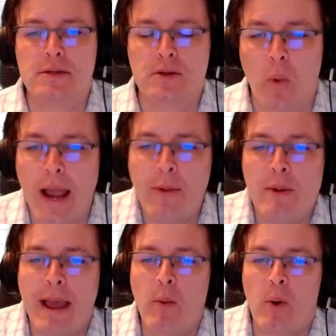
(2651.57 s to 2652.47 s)
why we
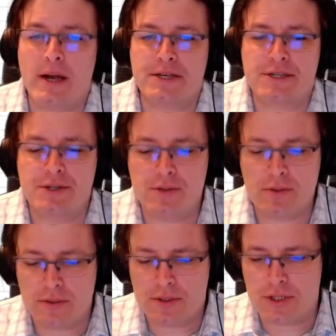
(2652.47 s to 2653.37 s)
might want
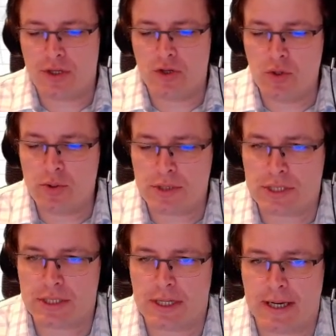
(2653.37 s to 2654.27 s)
to
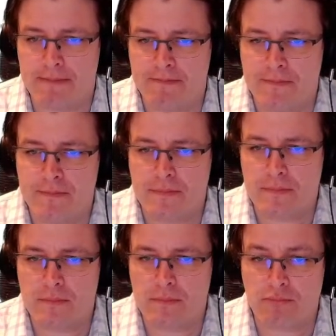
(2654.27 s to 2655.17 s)
use
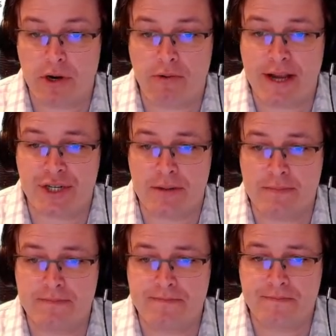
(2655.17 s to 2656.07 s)
regression.
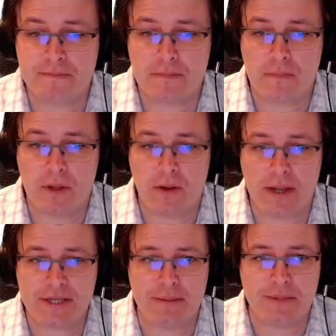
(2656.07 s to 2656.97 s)

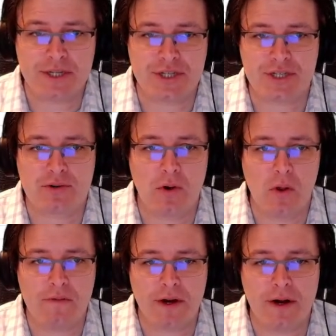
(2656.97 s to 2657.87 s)
Okay, so I'm going to just scroll
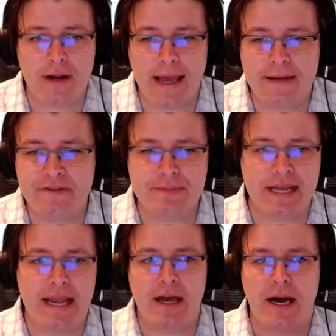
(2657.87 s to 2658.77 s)
over here, and I have some
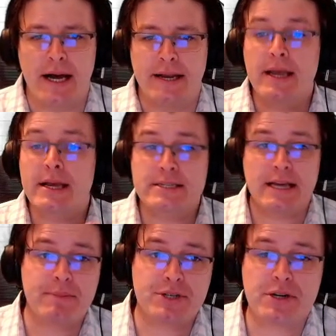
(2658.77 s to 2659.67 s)
data on
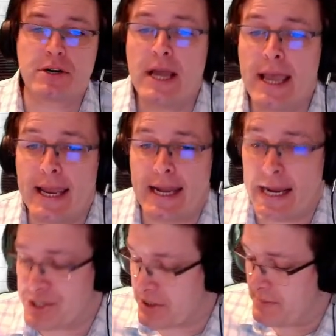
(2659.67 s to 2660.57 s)
temperature and
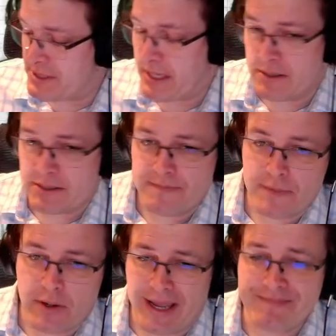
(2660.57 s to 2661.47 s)
ice cream sales.
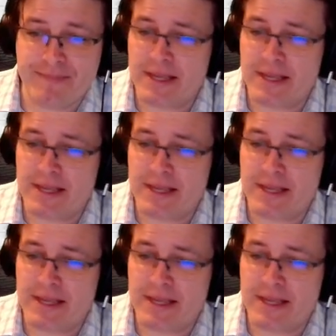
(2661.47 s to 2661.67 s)
Okay,